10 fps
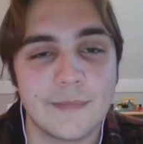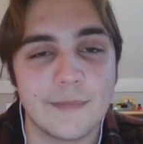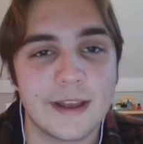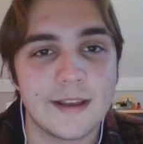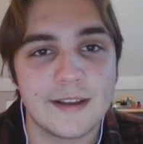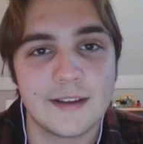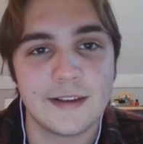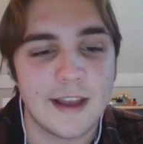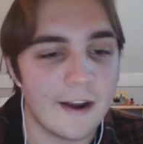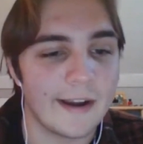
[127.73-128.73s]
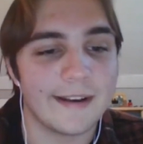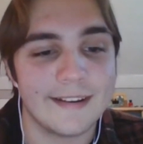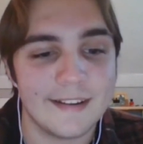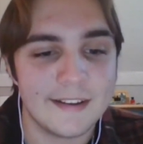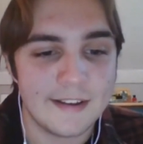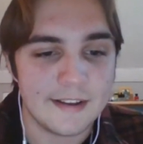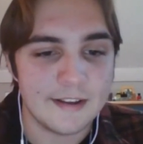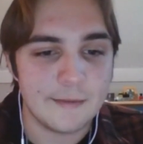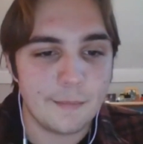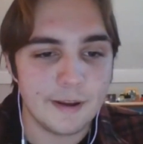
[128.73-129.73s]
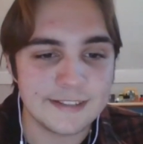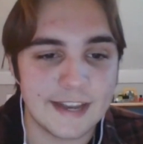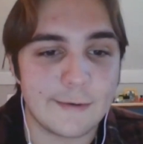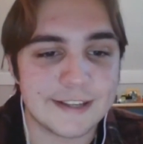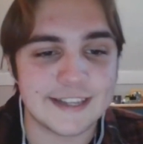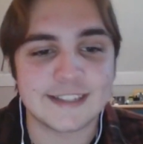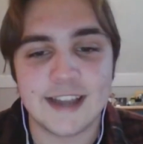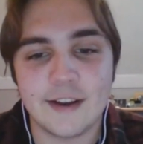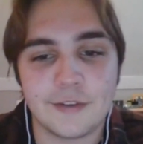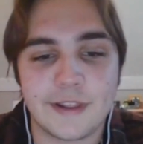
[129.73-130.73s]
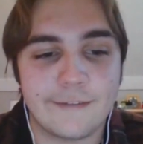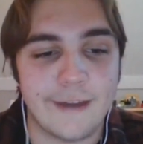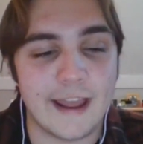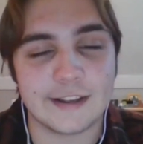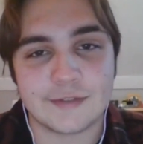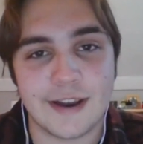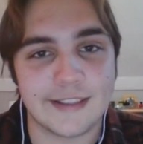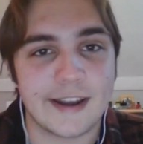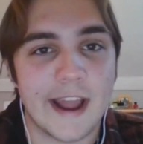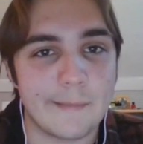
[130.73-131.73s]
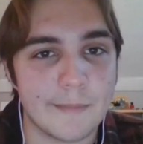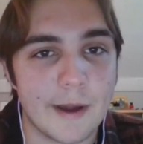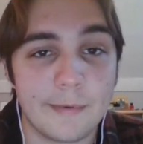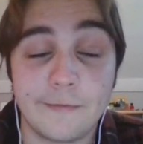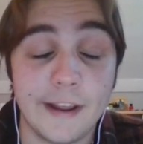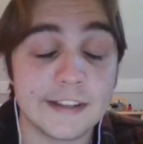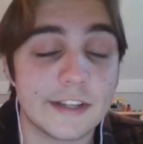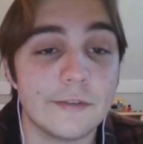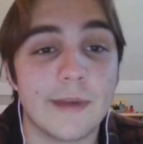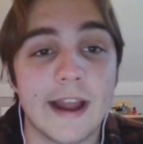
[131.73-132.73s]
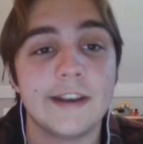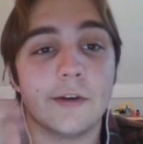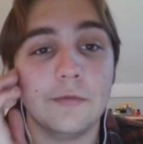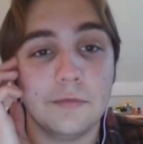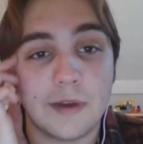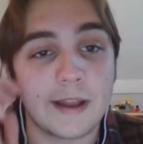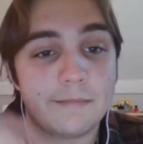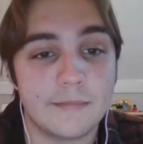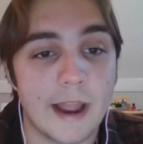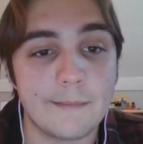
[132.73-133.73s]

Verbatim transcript: But anyways, it's not only the fans, right, that hype him up. Fans do. I do. I hype him up a lot. I love Jaden. I think he's good.